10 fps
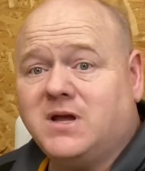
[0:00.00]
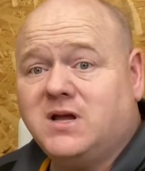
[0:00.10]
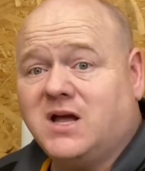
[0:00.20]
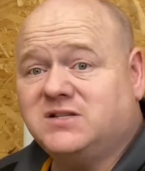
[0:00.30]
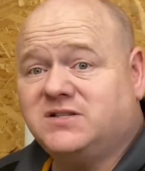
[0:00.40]

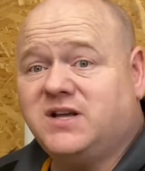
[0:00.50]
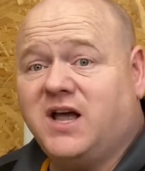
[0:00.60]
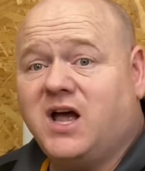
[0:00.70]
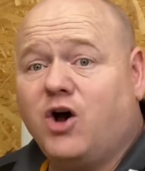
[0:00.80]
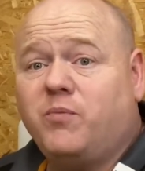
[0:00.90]
I say, I
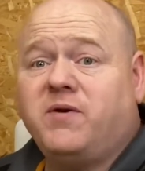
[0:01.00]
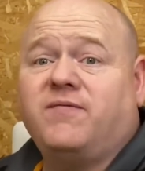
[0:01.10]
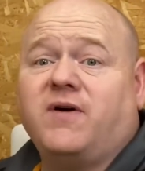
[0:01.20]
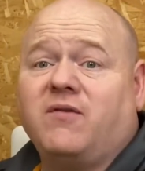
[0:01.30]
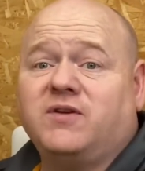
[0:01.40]
hope you
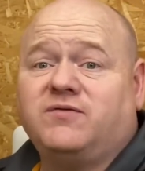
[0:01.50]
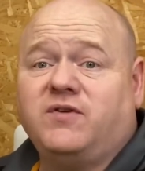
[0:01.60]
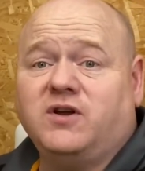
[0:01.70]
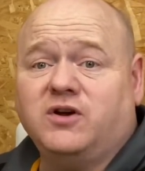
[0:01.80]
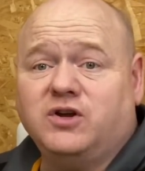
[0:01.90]
found this
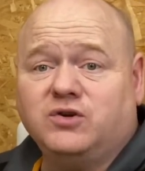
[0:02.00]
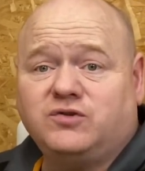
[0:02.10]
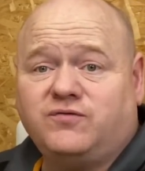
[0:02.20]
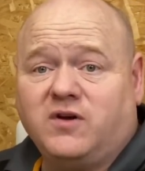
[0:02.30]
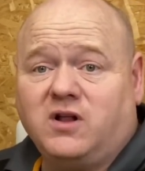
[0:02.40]
video
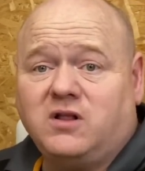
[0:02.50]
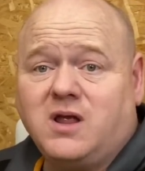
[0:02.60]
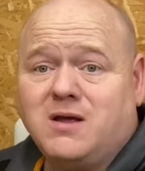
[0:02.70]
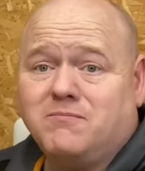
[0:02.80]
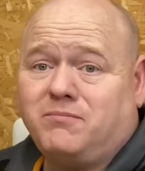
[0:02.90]
useful.
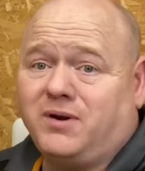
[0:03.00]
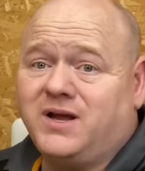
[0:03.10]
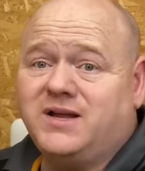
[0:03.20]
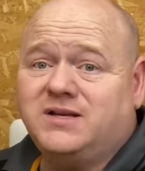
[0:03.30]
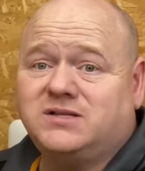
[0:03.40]

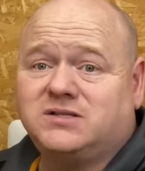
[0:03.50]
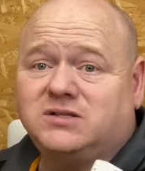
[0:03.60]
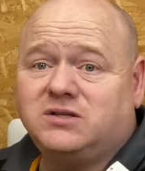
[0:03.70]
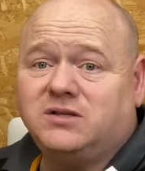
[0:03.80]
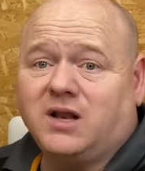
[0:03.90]
Please
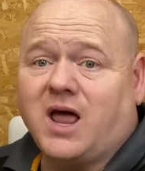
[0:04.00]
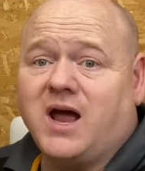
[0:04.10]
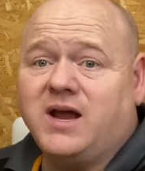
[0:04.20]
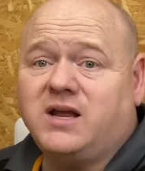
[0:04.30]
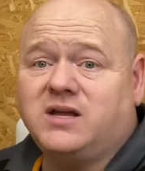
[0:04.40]

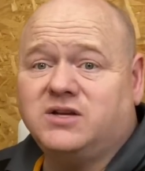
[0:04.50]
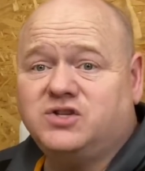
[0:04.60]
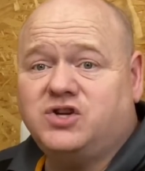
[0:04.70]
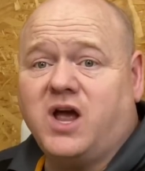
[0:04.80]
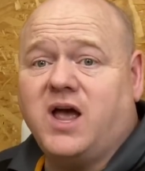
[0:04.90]
like,
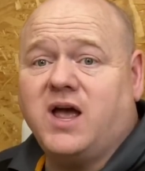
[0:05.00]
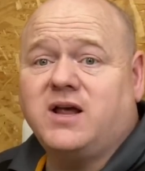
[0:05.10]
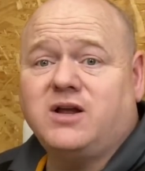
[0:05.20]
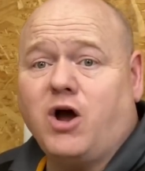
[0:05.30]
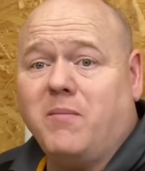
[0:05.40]
share,
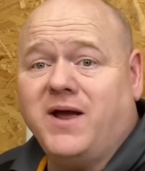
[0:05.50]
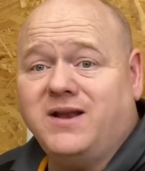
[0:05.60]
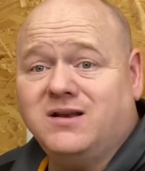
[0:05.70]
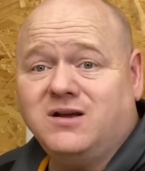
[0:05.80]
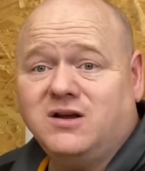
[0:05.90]

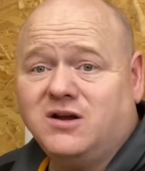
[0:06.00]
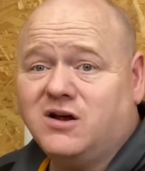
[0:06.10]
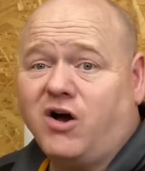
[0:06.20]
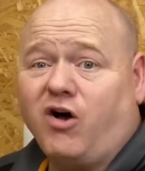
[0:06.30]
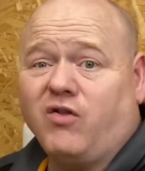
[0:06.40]
comment,
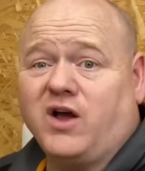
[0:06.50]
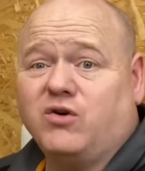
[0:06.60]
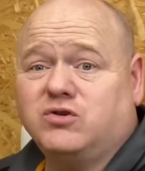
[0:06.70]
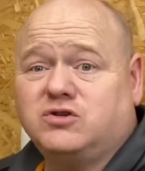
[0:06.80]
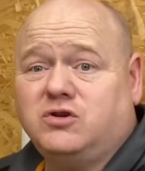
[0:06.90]
all that
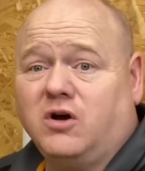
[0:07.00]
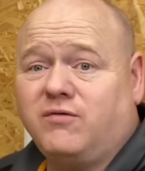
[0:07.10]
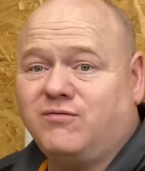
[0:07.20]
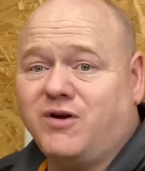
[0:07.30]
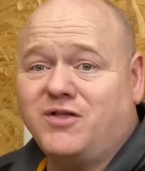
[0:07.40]
good
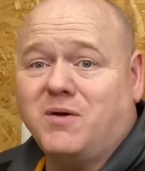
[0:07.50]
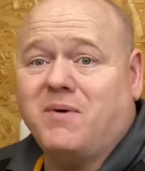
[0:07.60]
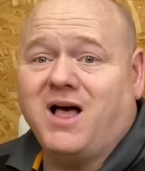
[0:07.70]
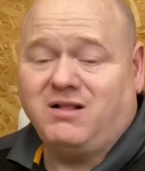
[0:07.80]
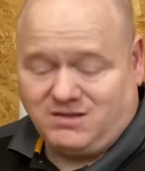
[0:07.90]
stuff, ring the
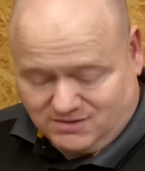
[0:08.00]
bell,